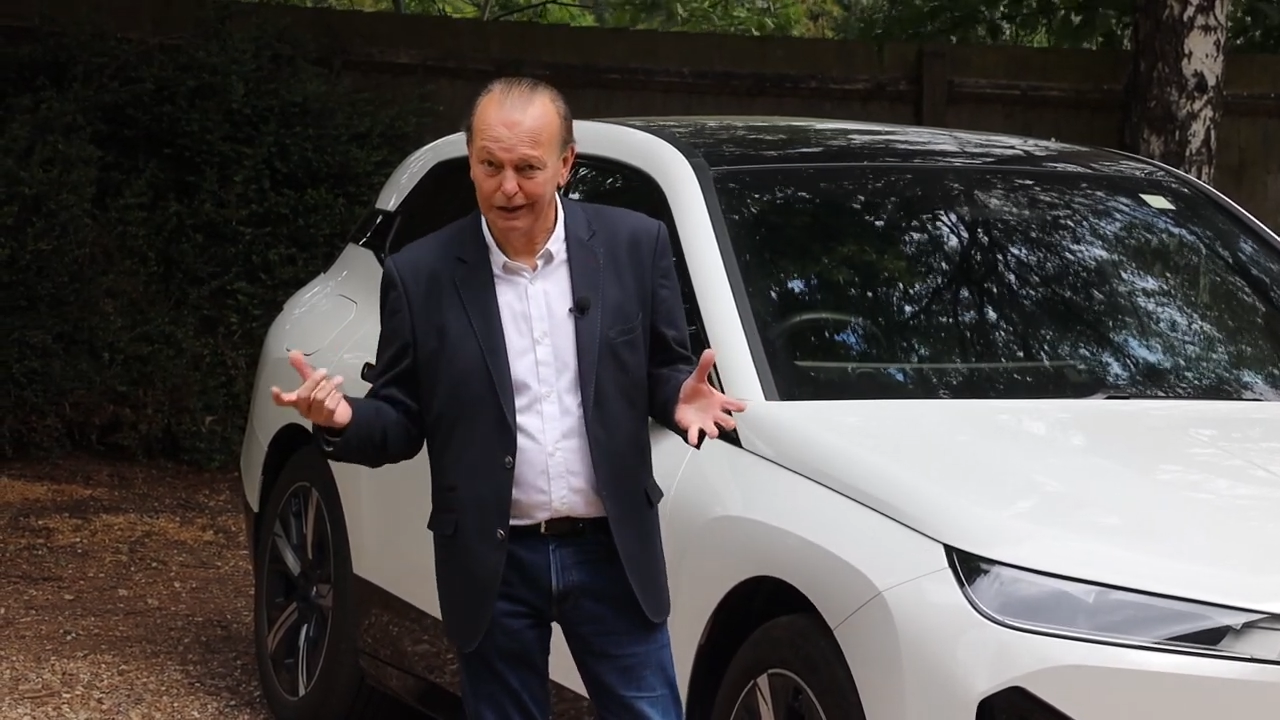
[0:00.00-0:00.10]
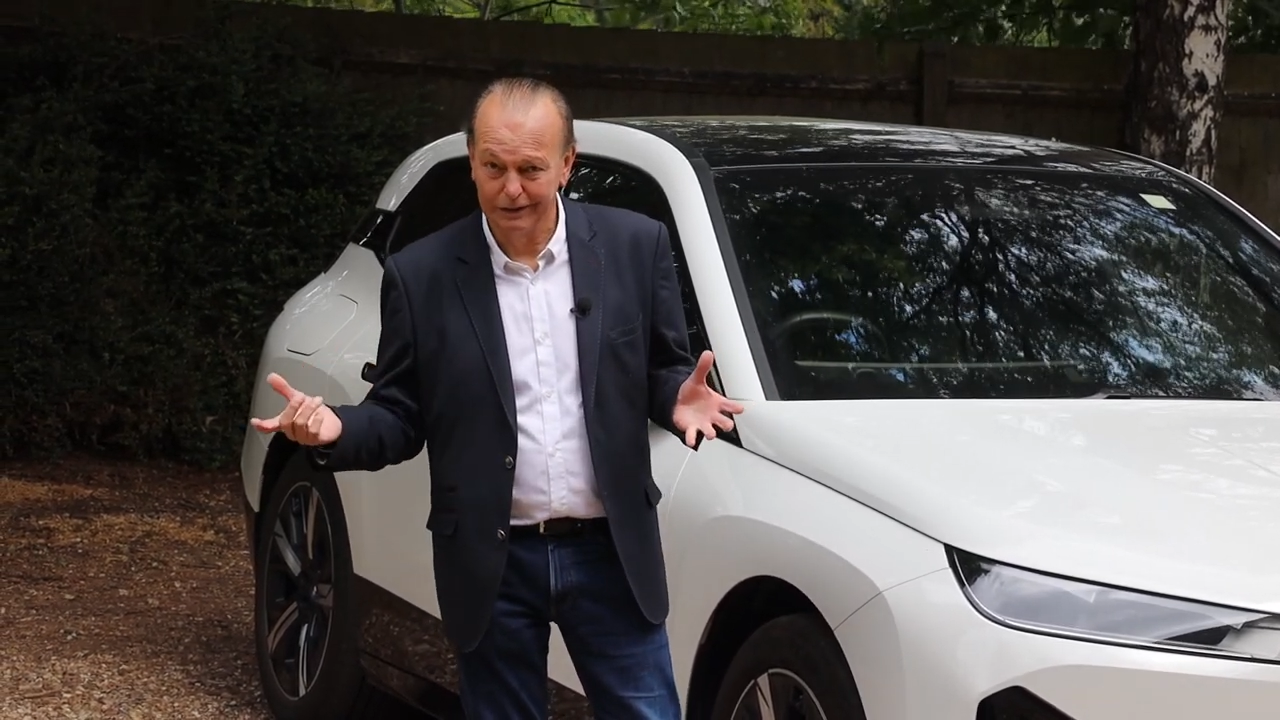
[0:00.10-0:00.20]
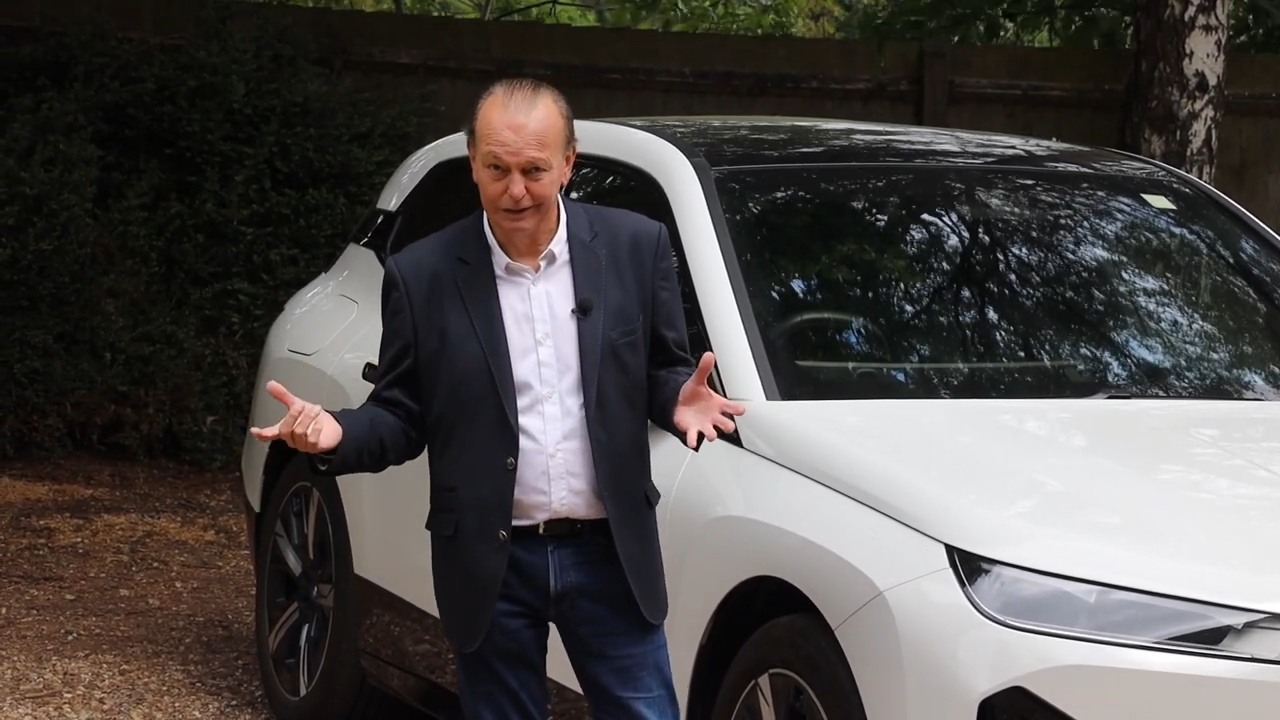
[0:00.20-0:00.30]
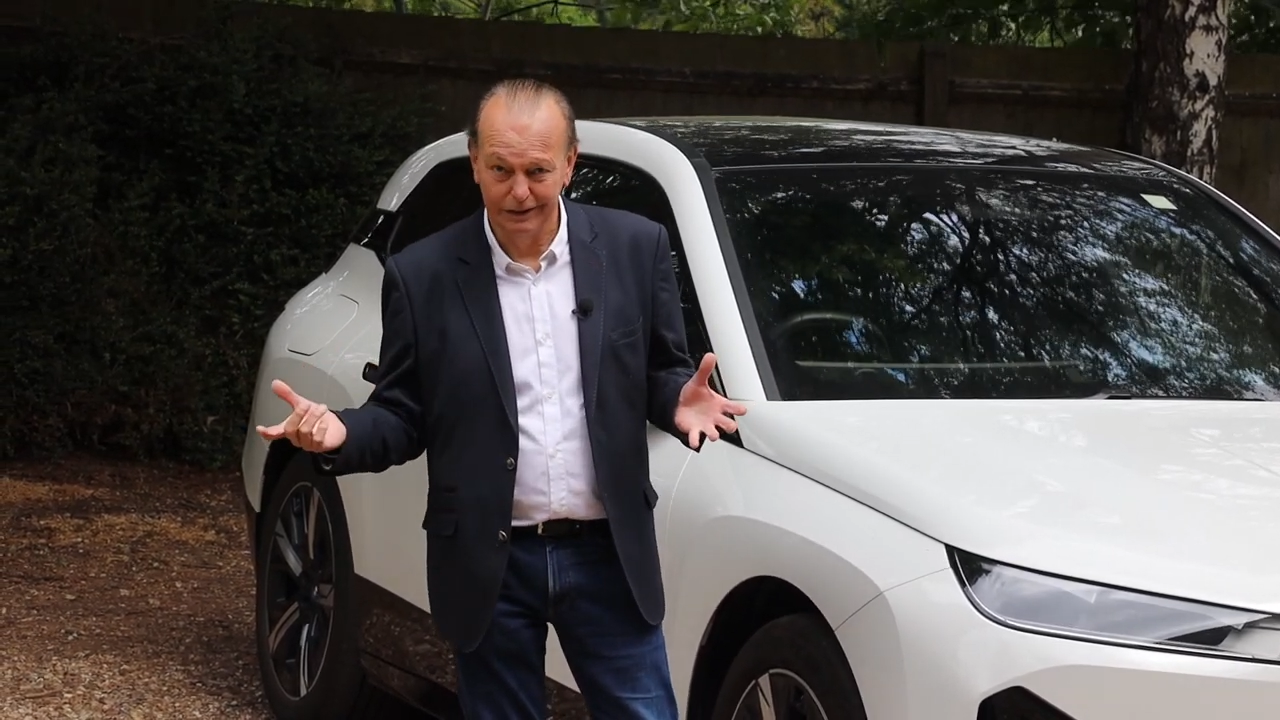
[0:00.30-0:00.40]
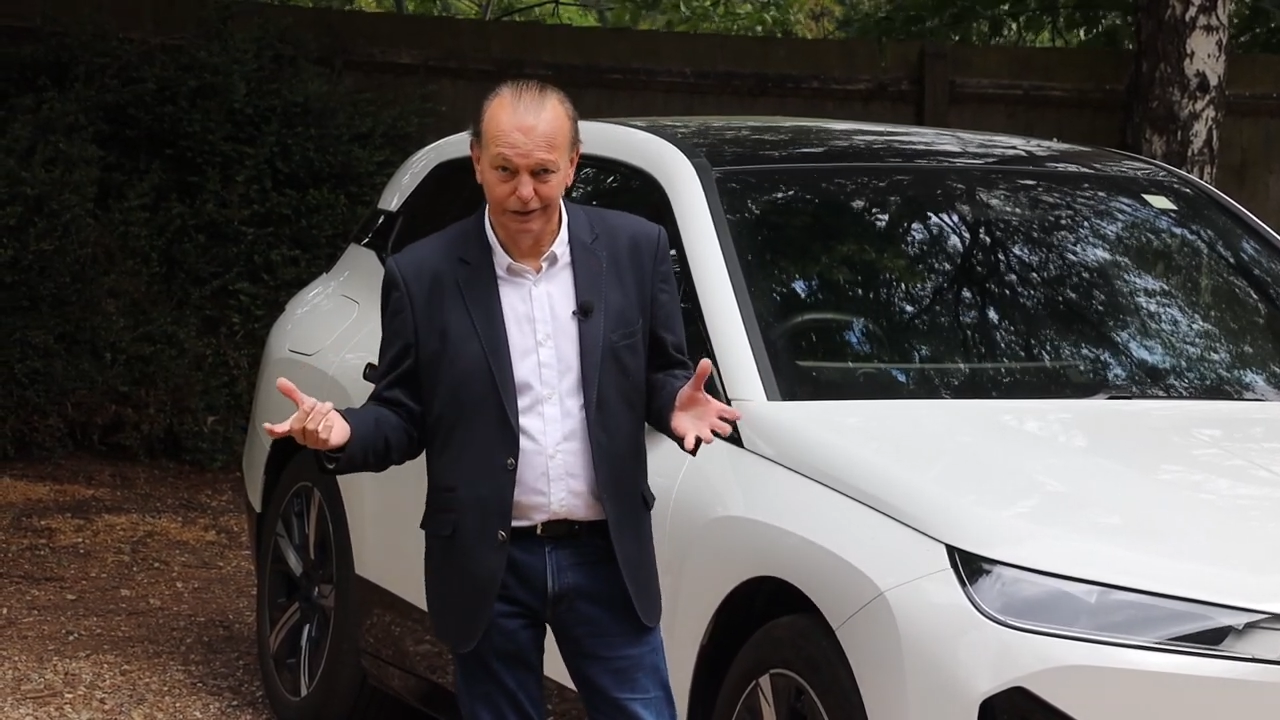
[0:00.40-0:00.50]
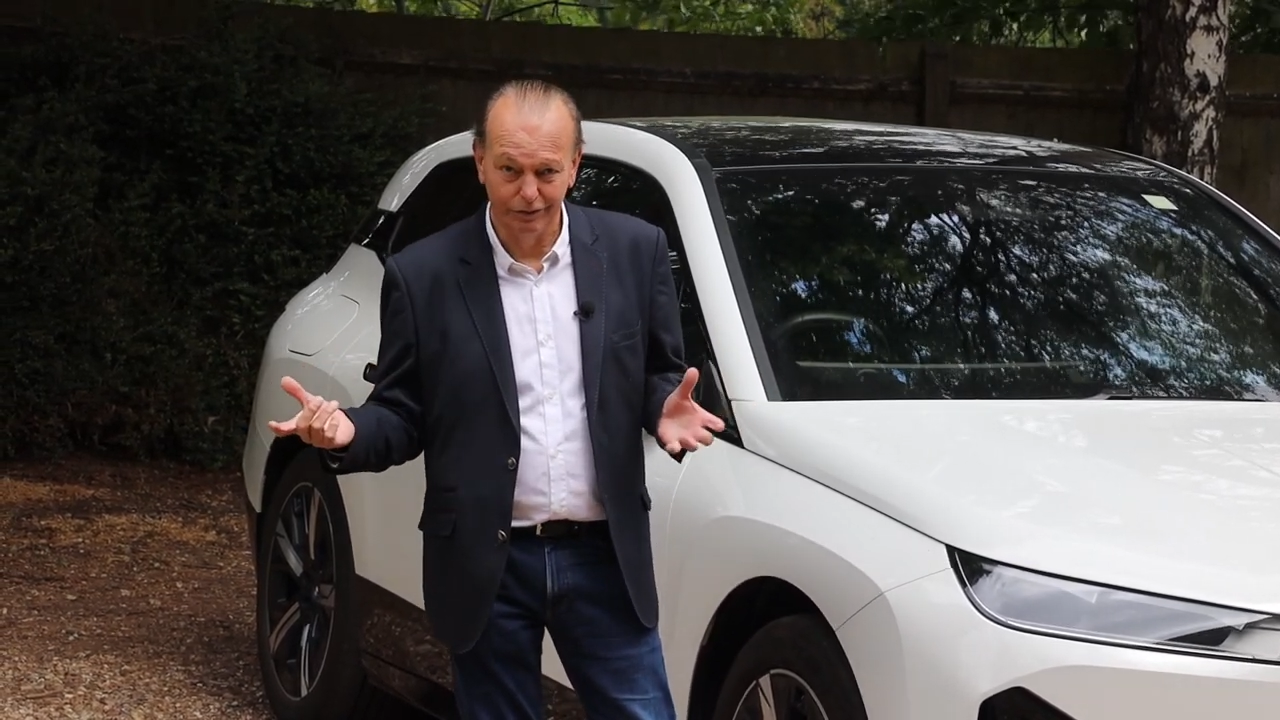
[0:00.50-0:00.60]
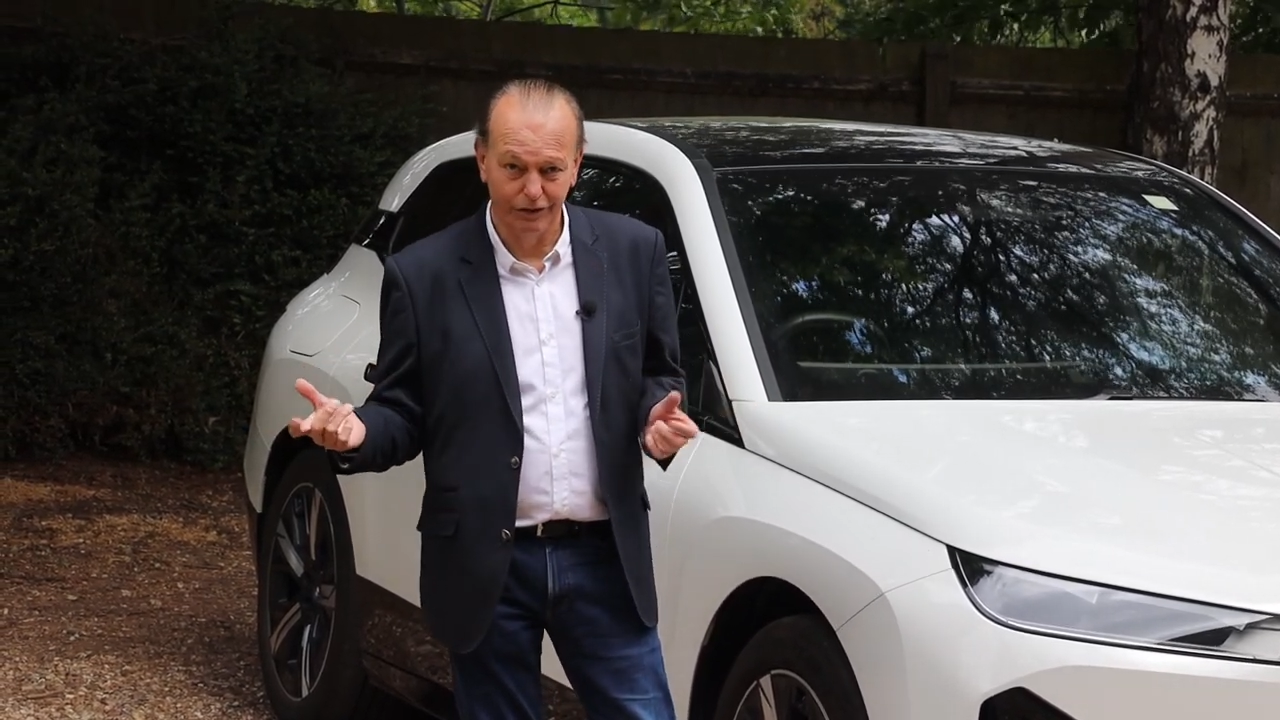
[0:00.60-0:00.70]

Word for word: and indeed